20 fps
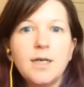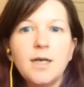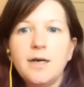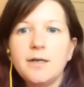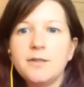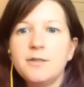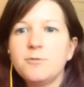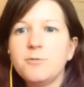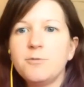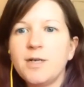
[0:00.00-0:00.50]

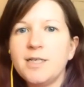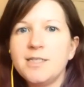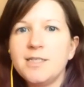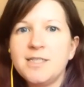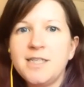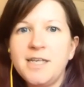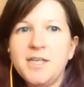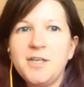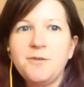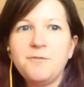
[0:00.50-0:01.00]
Otherwise,
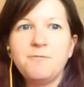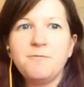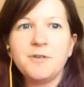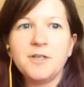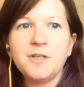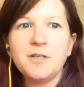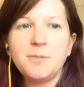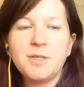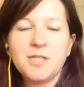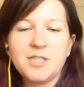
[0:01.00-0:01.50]
thank you
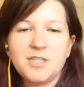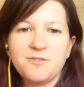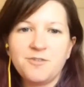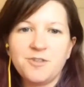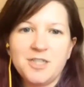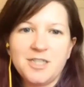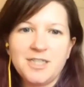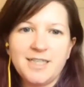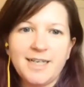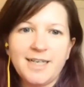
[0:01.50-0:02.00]
very much
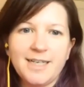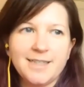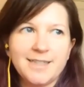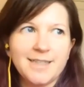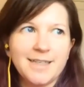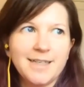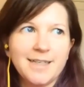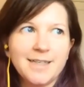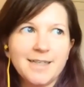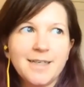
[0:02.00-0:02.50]
for
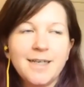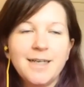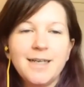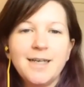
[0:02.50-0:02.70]
attending.